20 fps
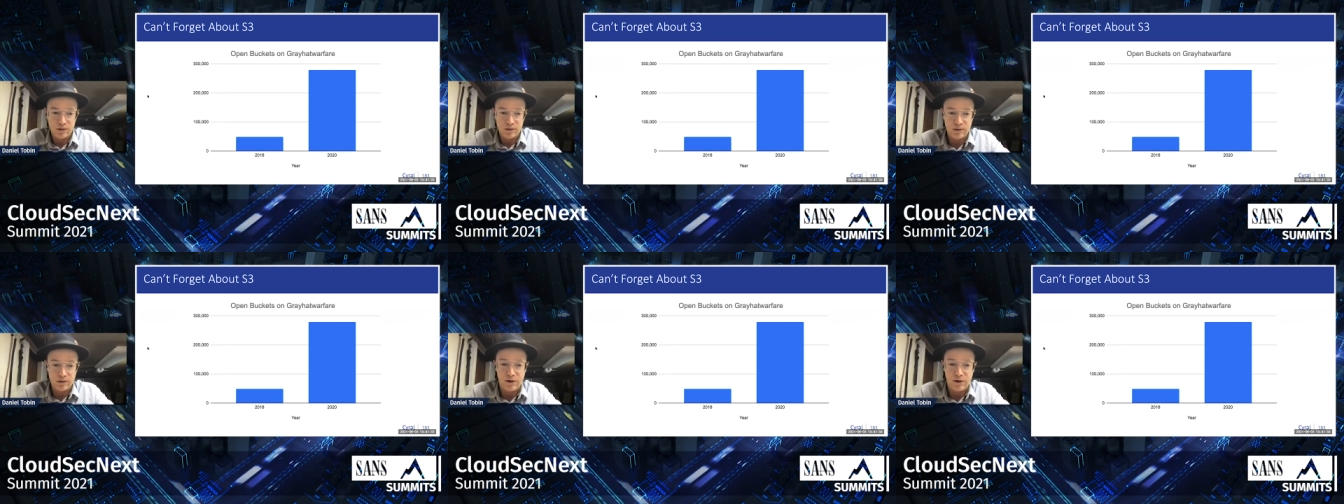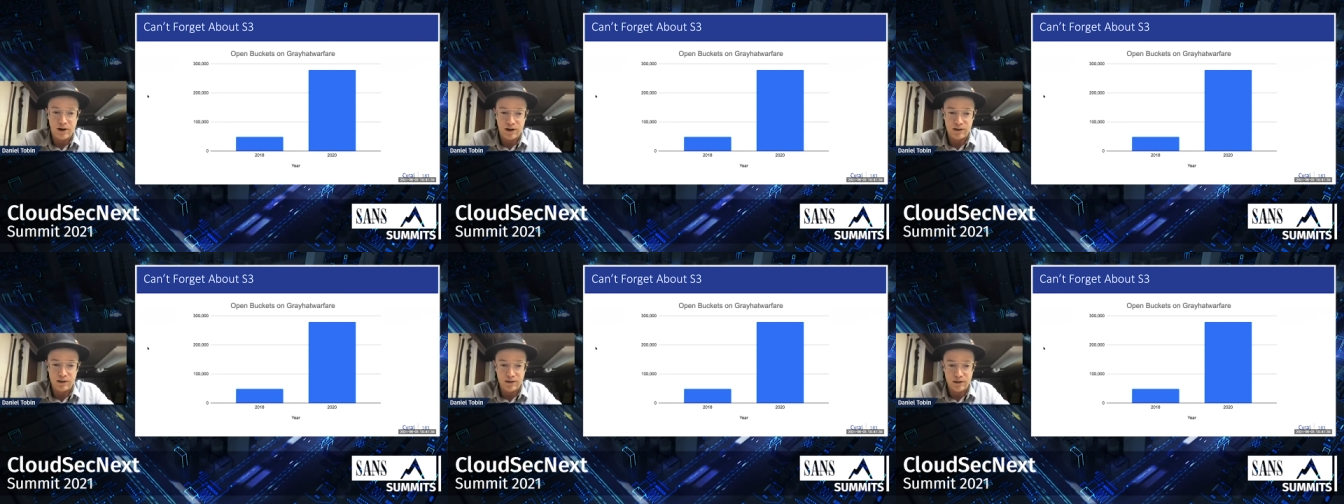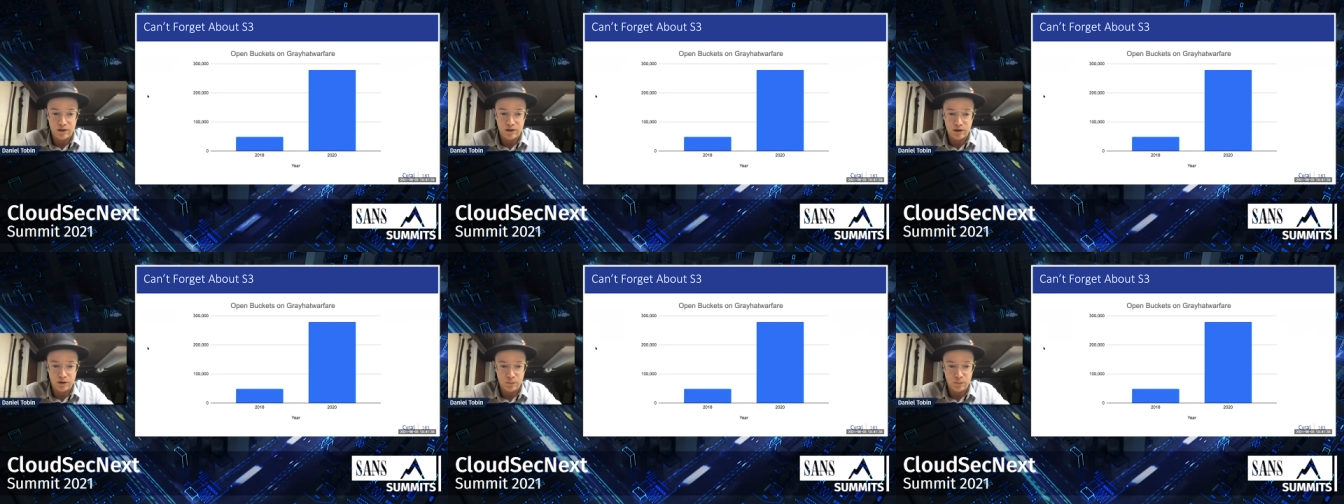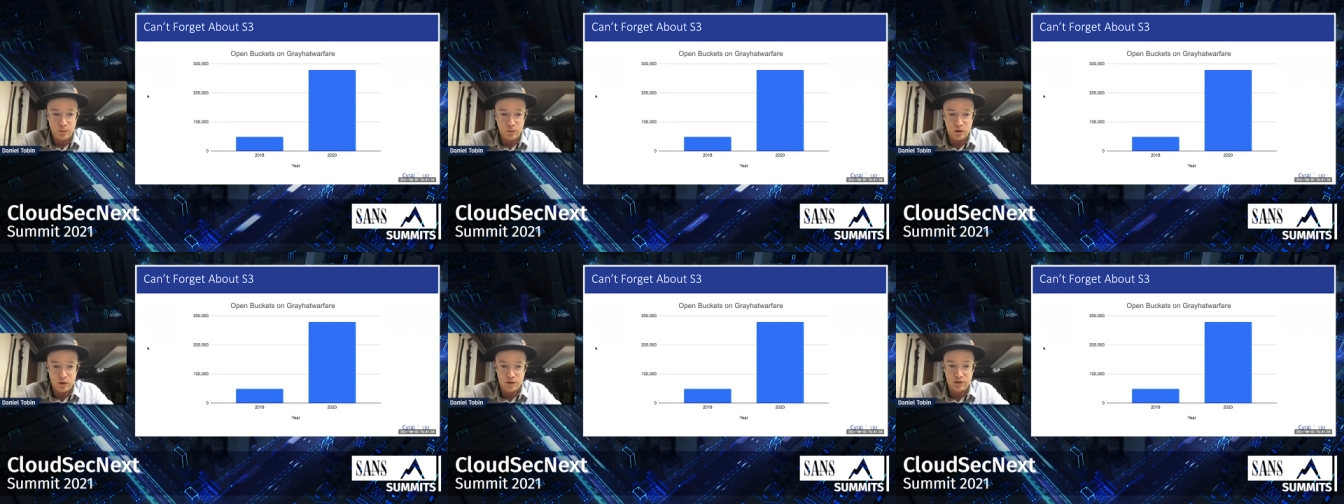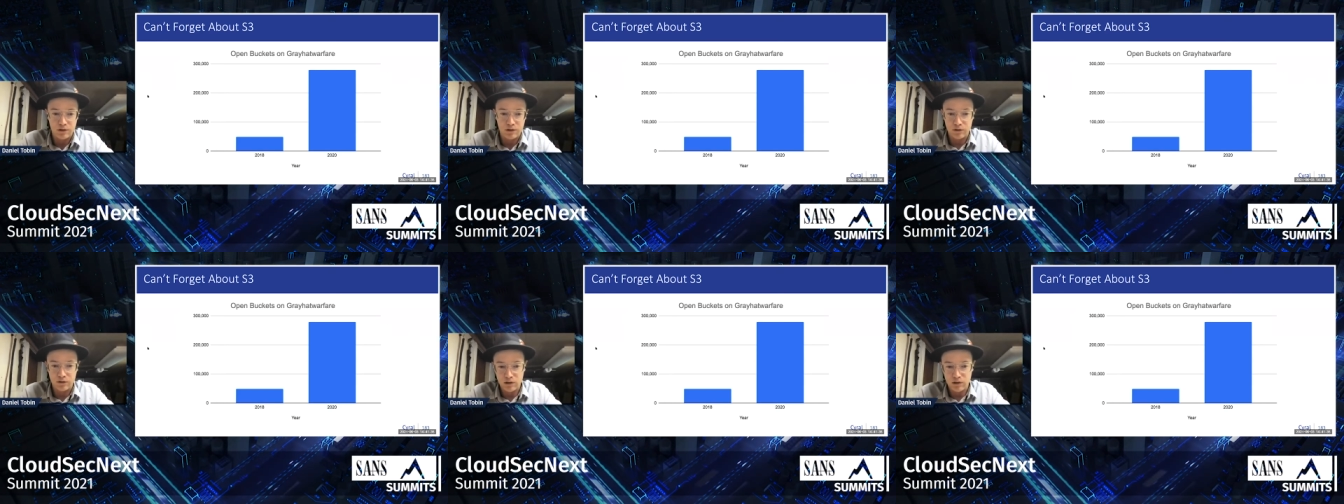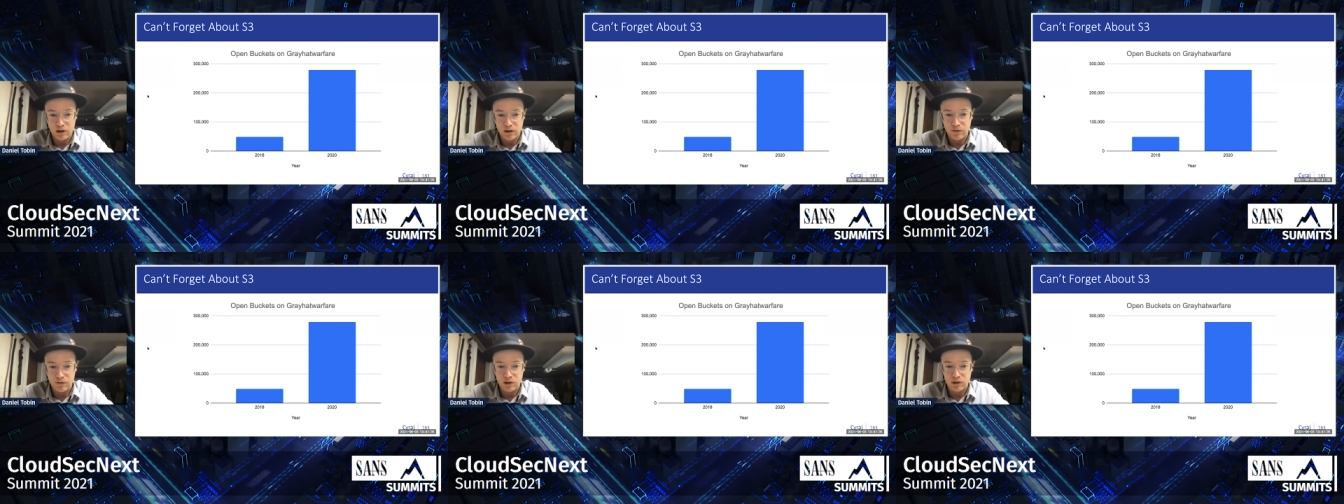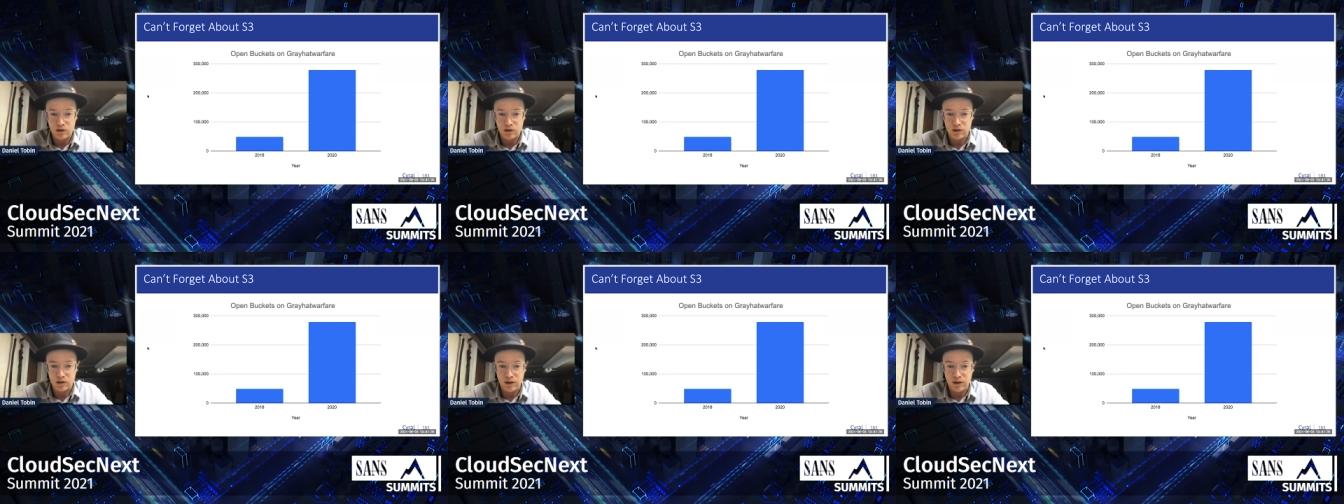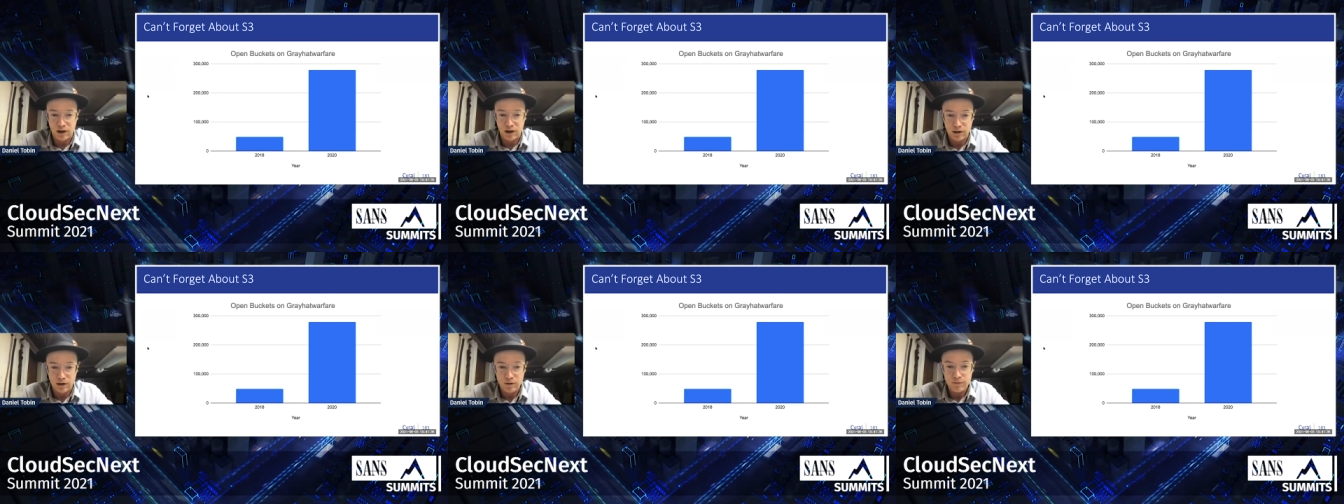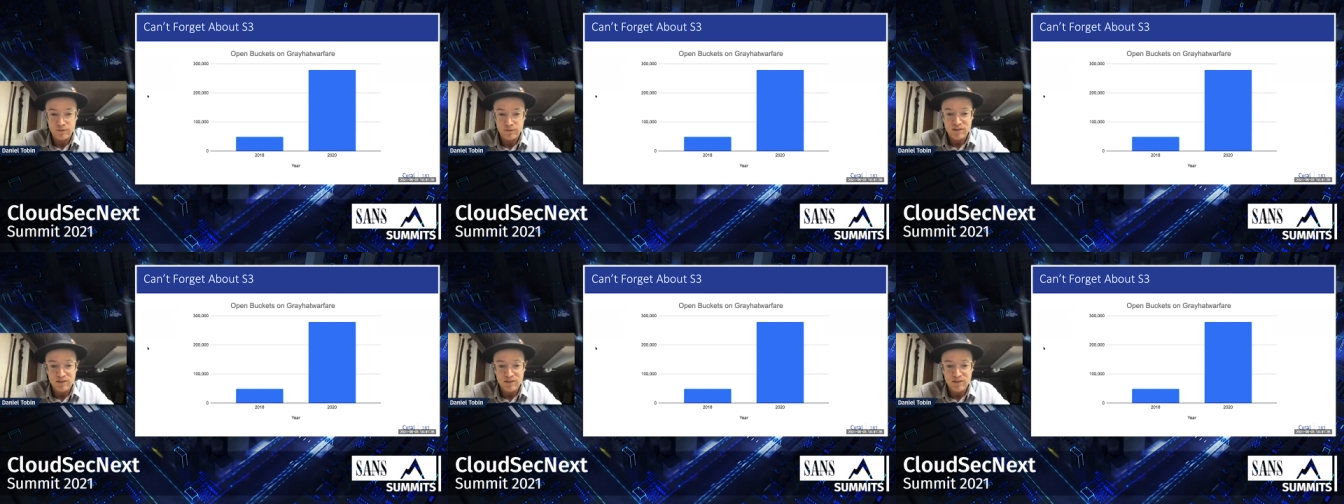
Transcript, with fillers: surmise that a good portion of these should not.